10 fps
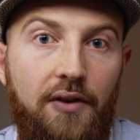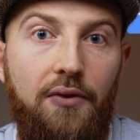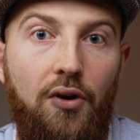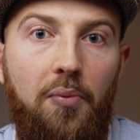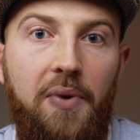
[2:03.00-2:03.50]
own
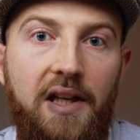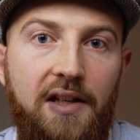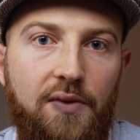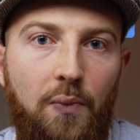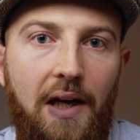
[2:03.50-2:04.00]
copy
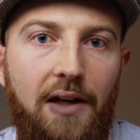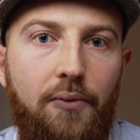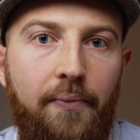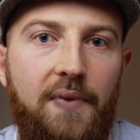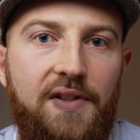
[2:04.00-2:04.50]
as
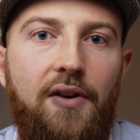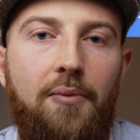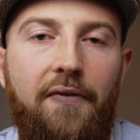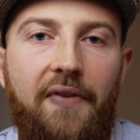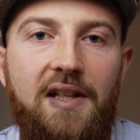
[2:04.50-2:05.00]
well. So I'm
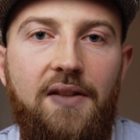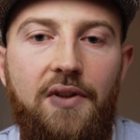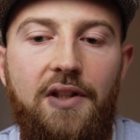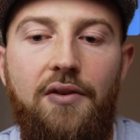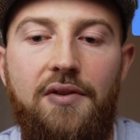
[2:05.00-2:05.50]
effectively
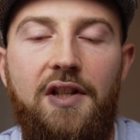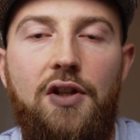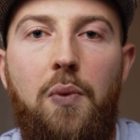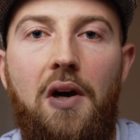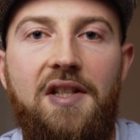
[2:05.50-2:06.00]
using
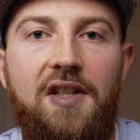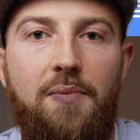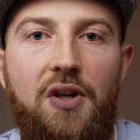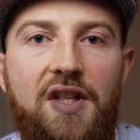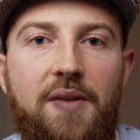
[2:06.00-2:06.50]
twice as
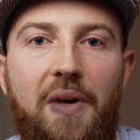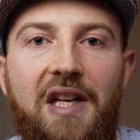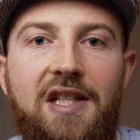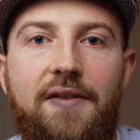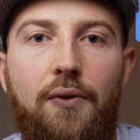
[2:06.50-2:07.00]
much
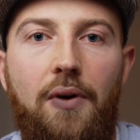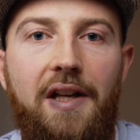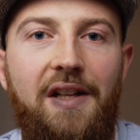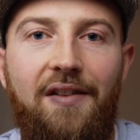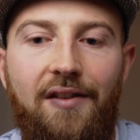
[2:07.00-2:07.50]
space for
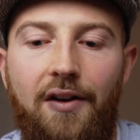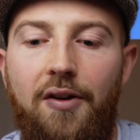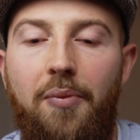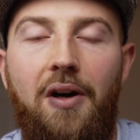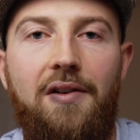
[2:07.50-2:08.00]
any
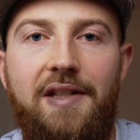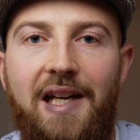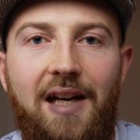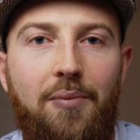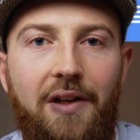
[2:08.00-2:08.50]
third-party
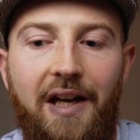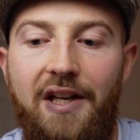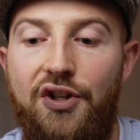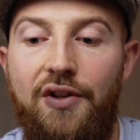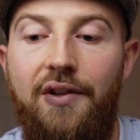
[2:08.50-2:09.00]

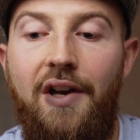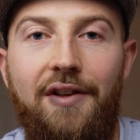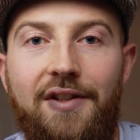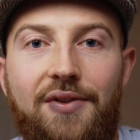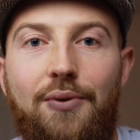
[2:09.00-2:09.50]
application that
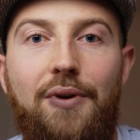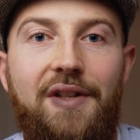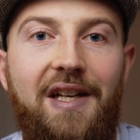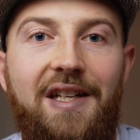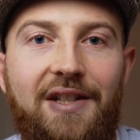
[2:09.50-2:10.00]
is storing
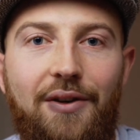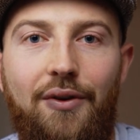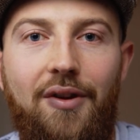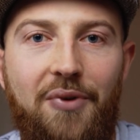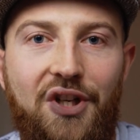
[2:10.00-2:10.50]
data on
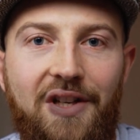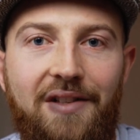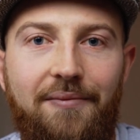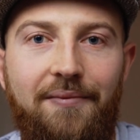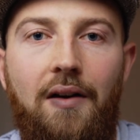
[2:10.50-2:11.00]
the
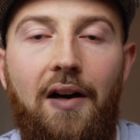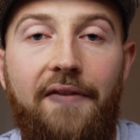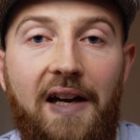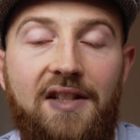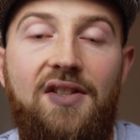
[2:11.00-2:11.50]
machine. I've
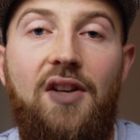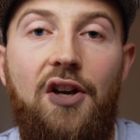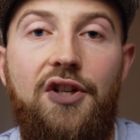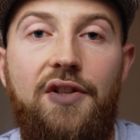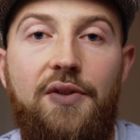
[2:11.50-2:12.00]
had
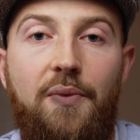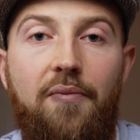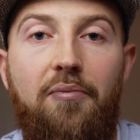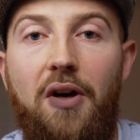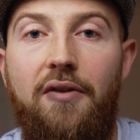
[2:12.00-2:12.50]
discussions
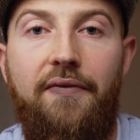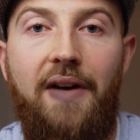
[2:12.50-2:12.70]
with both